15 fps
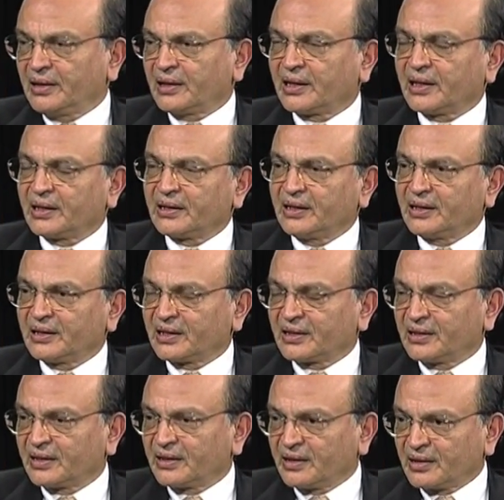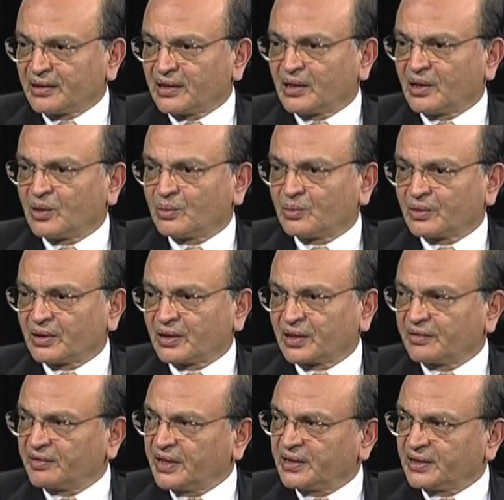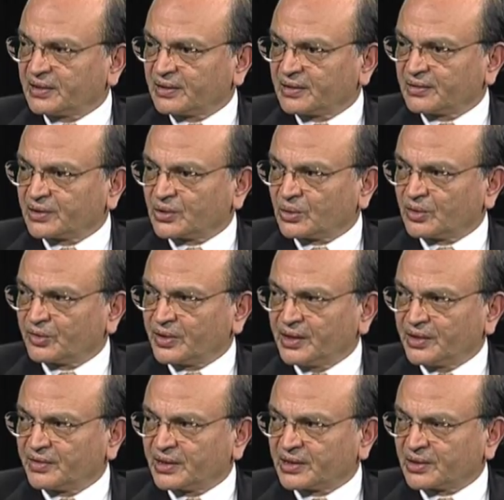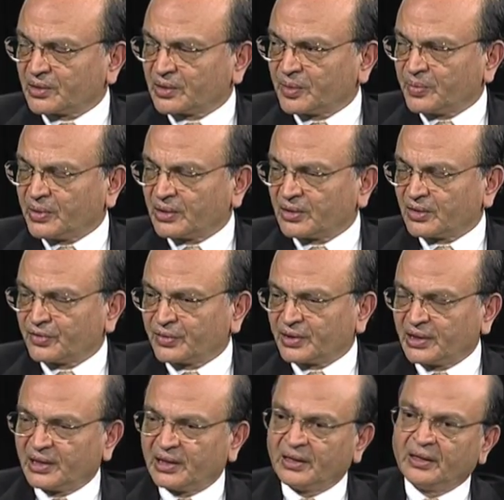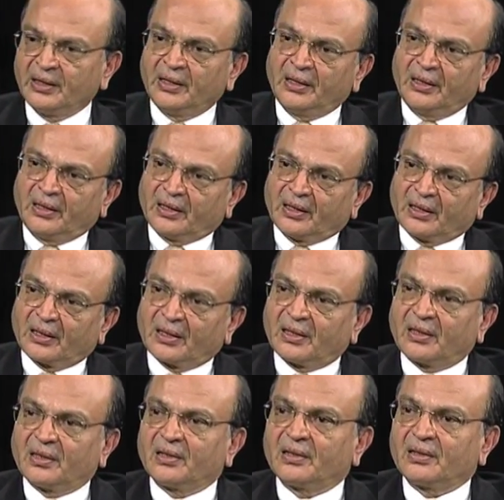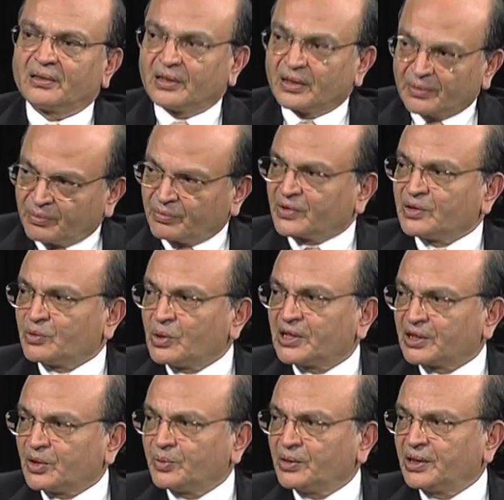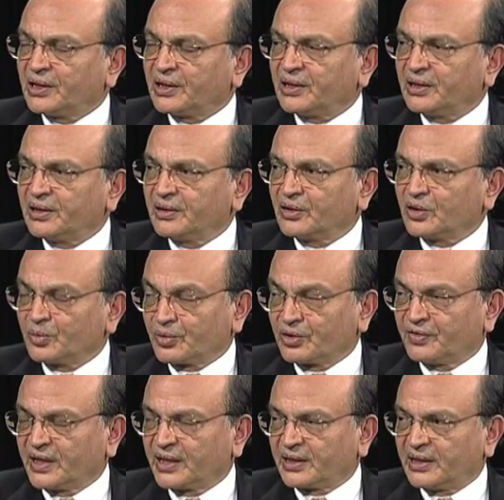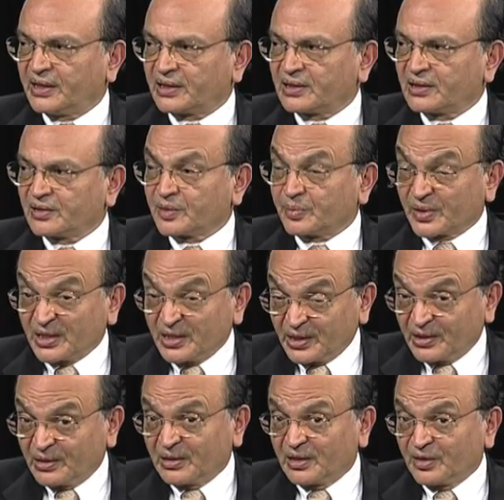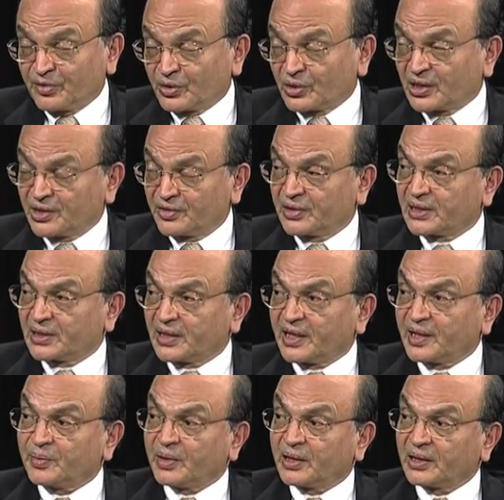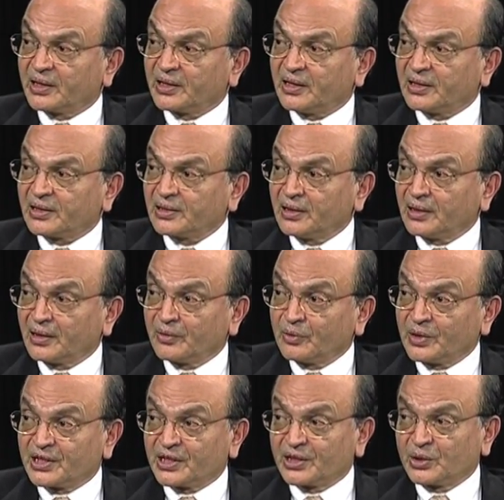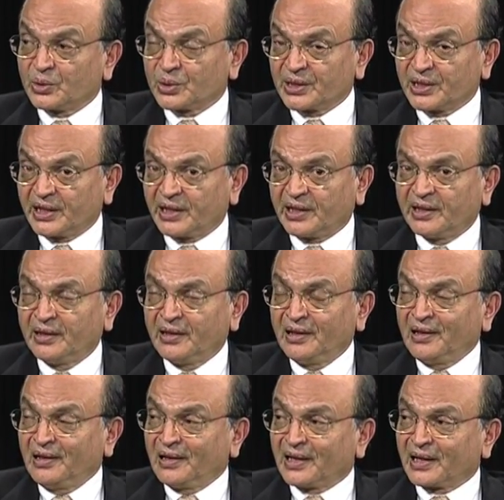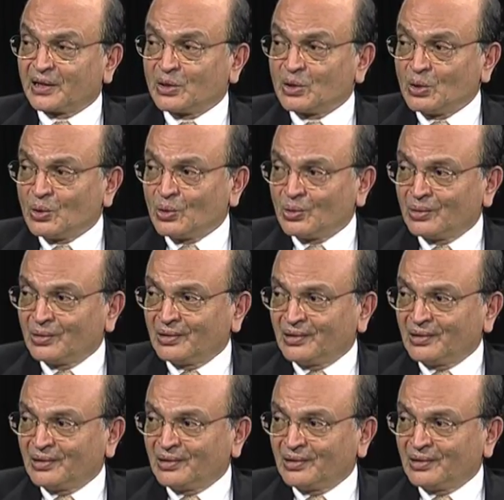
And I think that there are now greater sort of interest on the part of the, uh, the, the, world community to provide this, particularly for countries like Bangladesh, which as you say had no